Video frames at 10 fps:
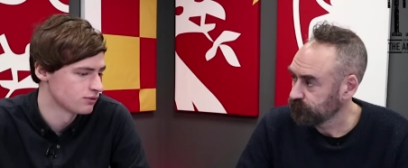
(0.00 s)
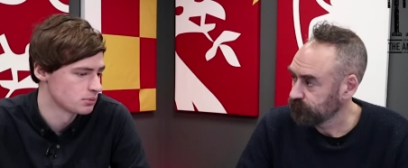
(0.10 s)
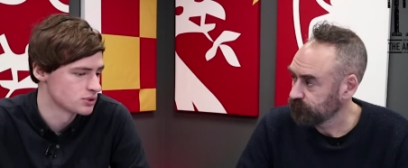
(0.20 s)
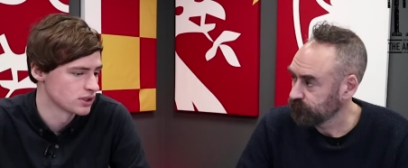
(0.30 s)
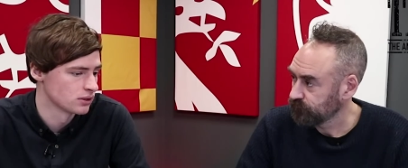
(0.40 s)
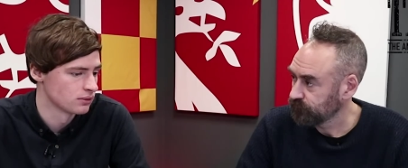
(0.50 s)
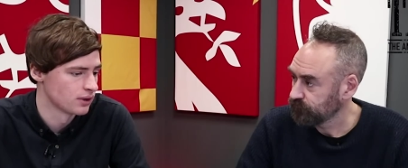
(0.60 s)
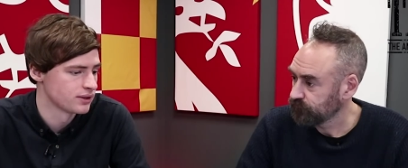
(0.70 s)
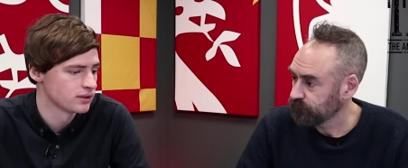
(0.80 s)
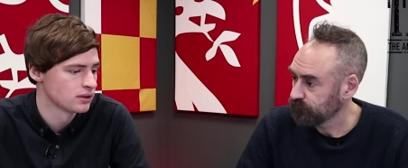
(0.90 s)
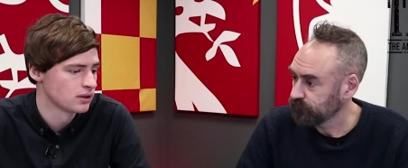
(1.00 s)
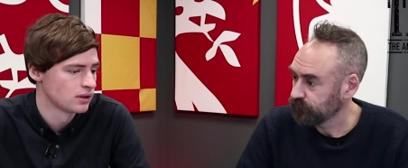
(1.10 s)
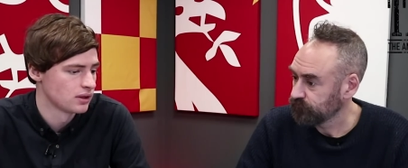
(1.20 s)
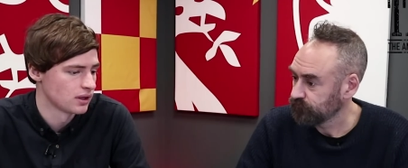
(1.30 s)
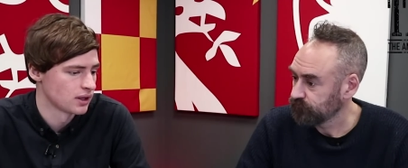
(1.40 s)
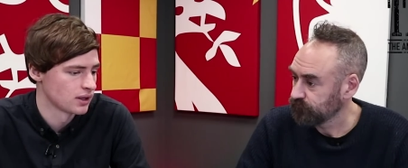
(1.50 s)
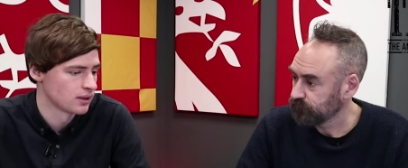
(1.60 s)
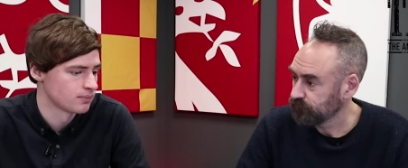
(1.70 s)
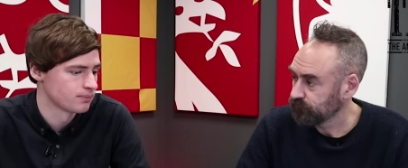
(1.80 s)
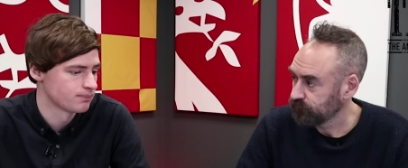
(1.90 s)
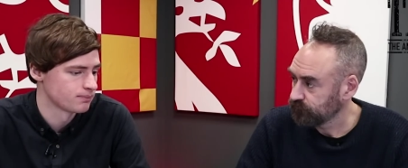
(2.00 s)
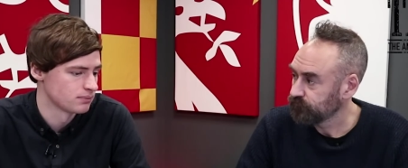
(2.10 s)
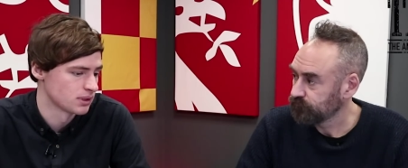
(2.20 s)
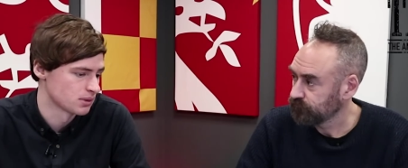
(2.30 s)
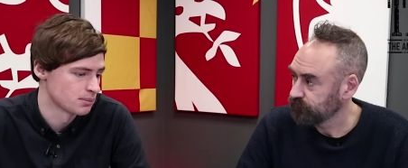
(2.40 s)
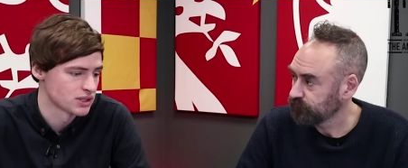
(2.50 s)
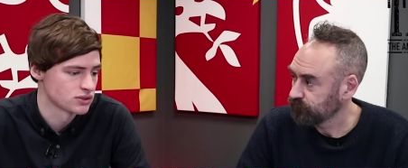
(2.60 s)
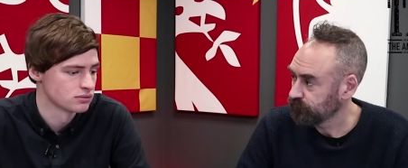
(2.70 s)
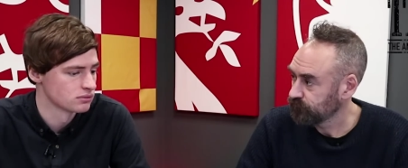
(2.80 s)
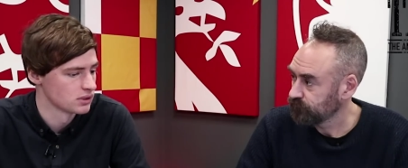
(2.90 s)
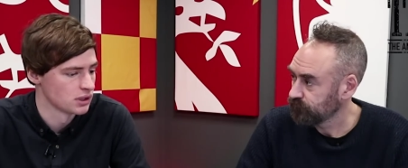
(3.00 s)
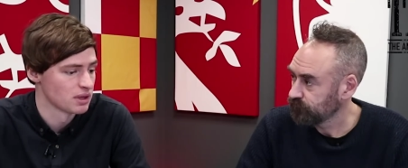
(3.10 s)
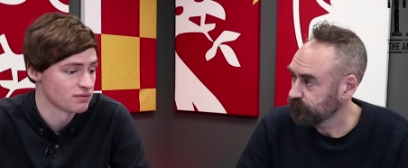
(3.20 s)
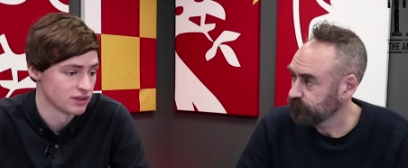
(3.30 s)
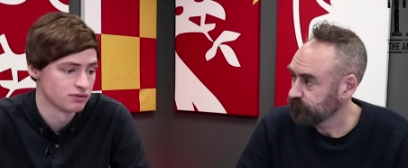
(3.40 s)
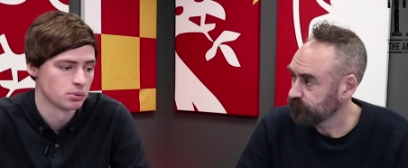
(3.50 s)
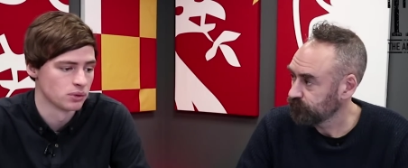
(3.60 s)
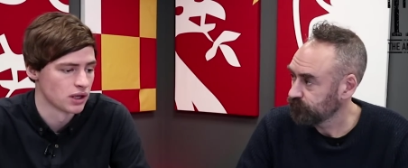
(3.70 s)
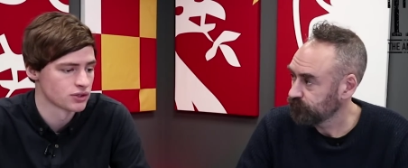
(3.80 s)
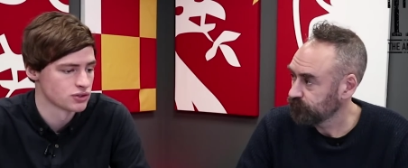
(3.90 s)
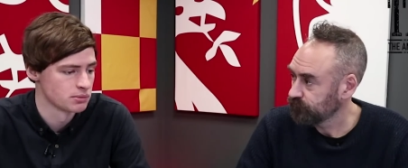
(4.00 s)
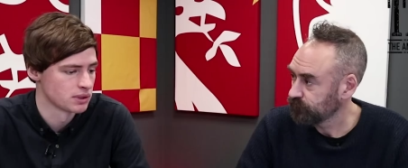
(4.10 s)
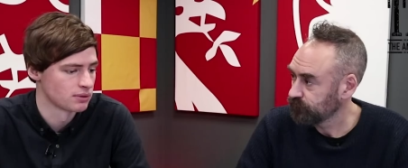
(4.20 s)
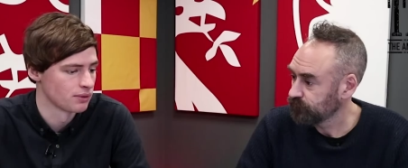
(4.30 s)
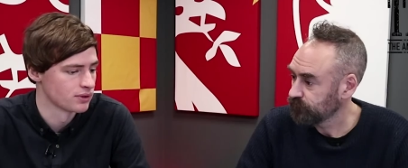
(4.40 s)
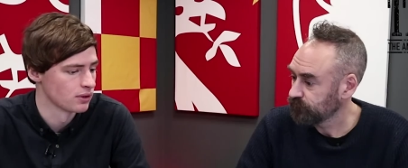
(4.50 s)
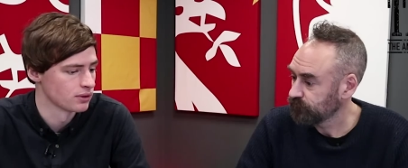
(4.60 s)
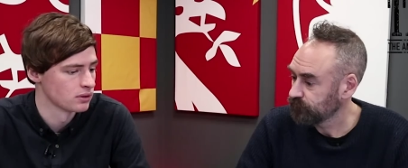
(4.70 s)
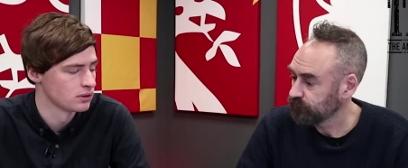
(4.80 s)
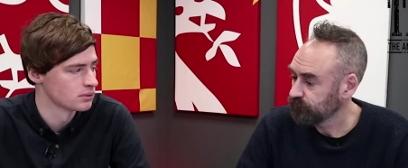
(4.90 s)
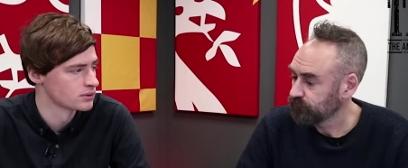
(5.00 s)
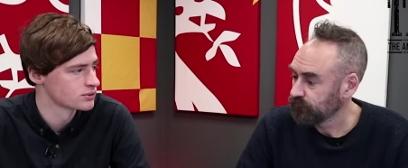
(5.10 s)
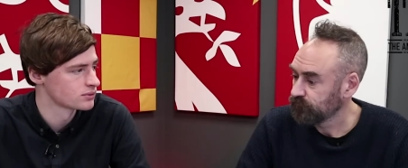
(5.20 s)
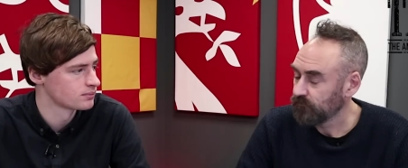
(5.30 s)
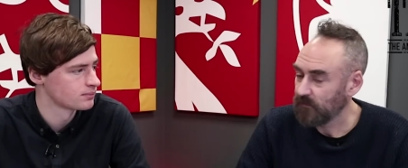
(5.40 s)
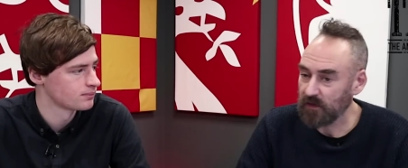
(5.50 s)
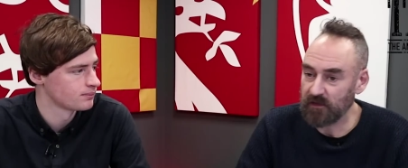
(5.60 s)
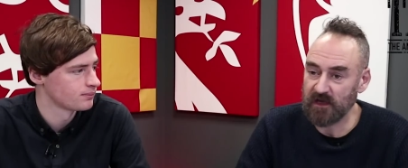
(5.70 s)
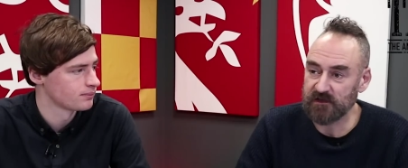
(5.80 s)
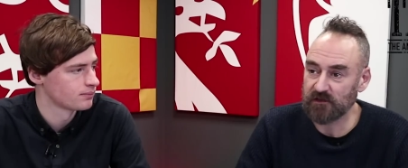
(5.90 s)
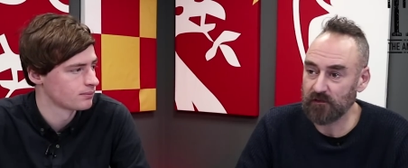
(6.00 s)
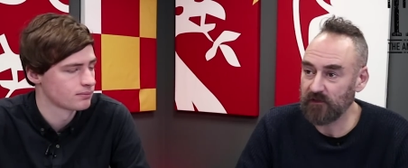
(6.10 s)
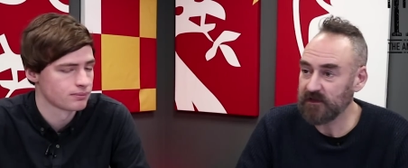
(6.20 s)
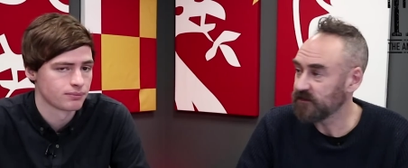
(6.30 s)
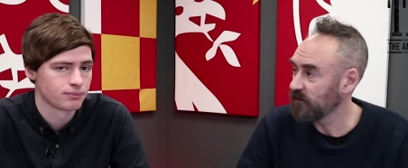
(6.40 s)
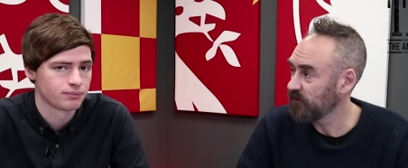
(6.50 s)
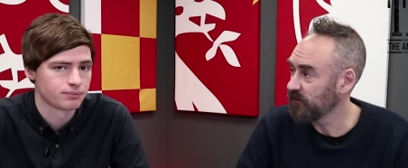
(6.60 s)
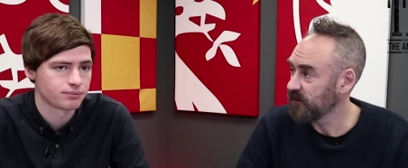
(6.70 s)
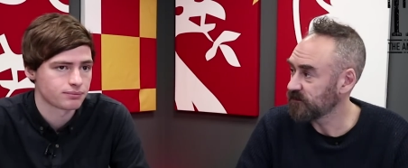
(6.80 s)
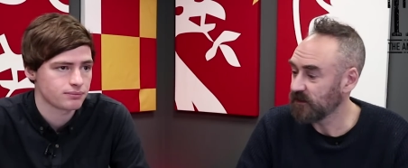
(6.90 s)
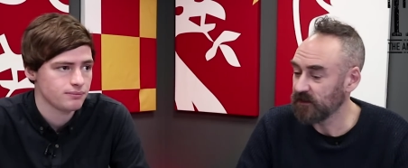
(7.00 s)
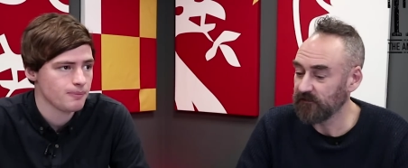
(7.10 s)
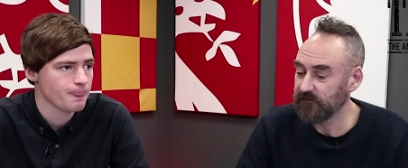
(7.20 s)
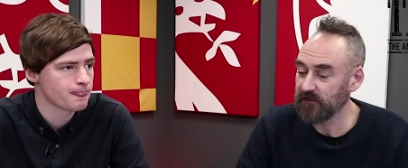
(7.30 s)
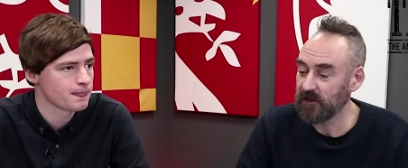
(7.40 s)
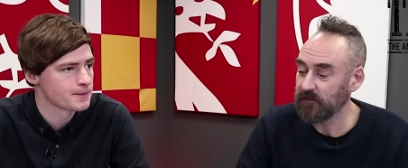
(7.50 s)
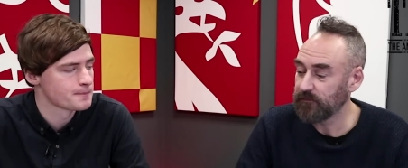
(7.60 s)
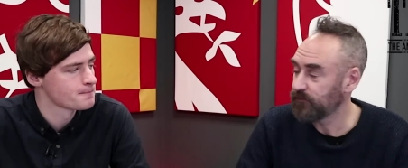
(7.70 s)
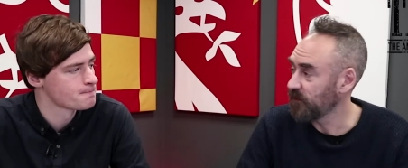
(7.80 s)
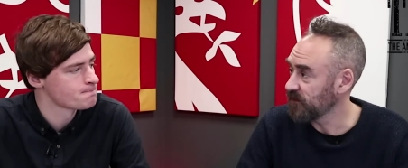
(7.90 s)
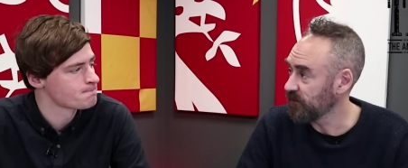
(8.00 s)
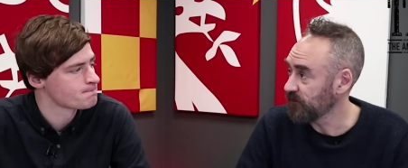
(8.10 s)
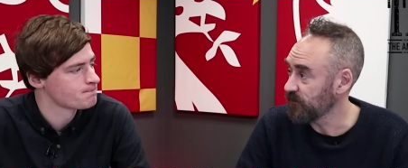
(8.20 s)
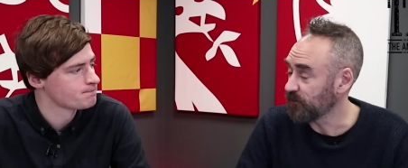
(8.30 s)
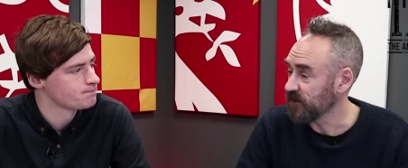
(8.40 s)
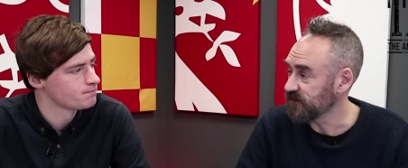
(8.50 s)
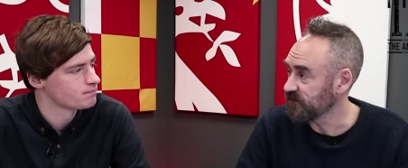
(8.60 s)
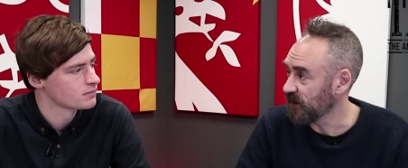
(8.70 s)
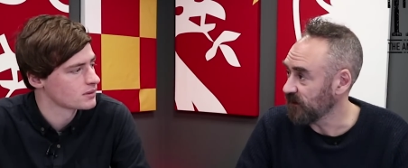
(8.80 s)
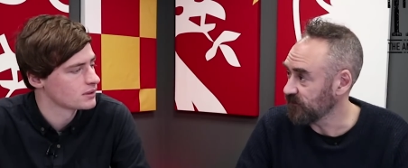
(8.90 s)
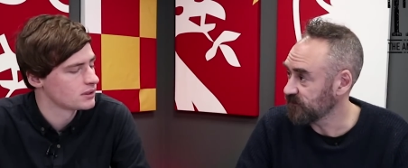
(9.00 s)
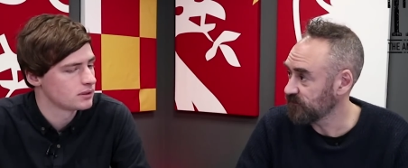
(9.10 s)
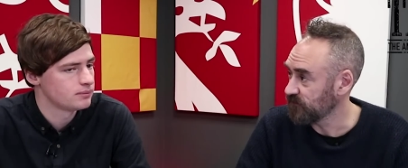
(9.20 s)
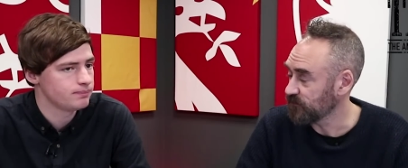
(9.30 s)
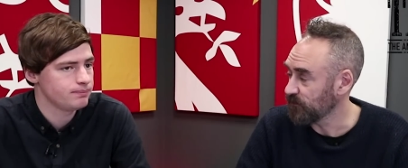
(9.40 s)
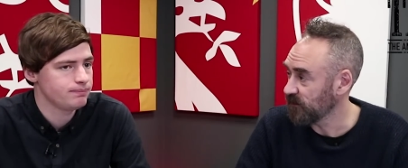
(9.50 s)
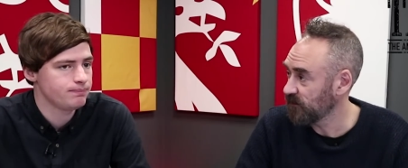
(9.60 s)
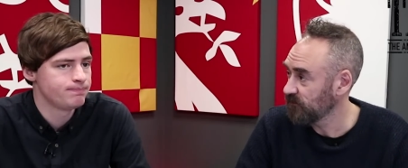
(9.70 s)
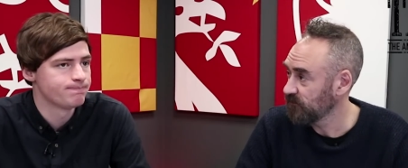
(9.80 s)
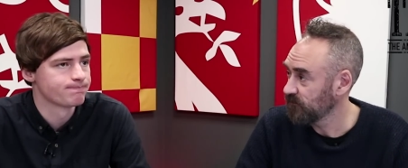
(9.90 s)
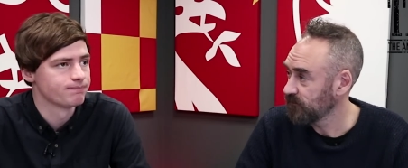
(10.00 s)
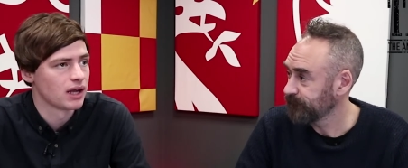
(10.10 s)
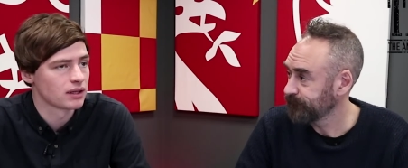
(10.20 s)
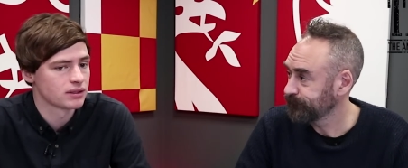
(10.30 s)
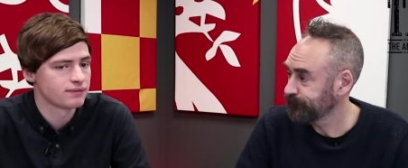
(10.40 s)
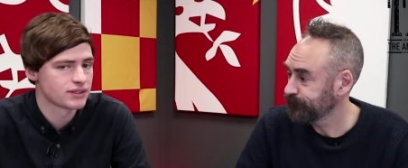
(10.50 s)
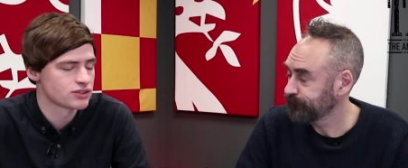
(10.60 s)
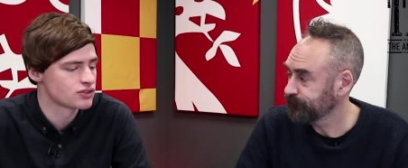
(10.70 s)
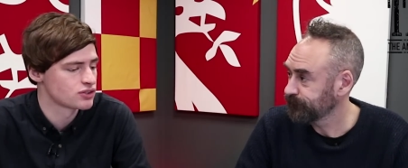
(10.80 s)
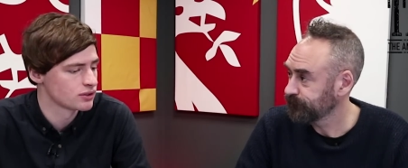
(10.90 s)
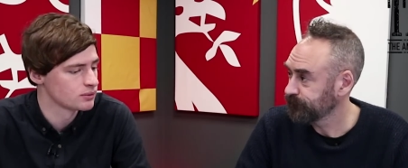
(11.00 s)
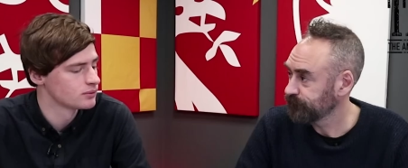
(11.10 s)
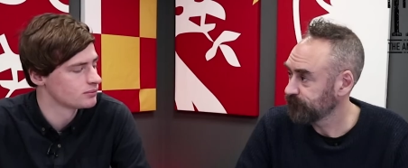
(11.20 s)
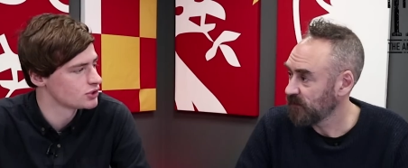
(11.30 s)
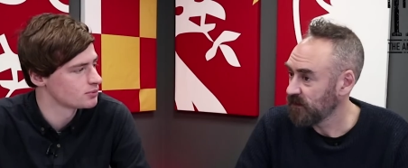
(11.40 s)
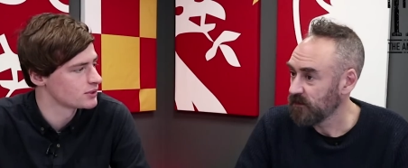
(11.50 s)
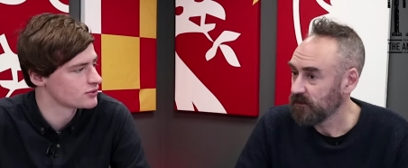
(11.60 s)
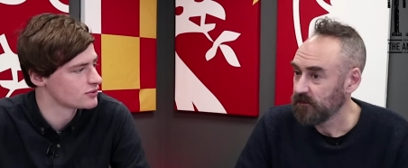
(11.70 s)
Speaker 1: Playing for Brazil already. I imagine if Liverpool are snooping around, they're not the only ones.
Speaker 2: Okay, so a rating on a scale of on the pricey scale this week.
Speaker 1: I'll give this a 2, just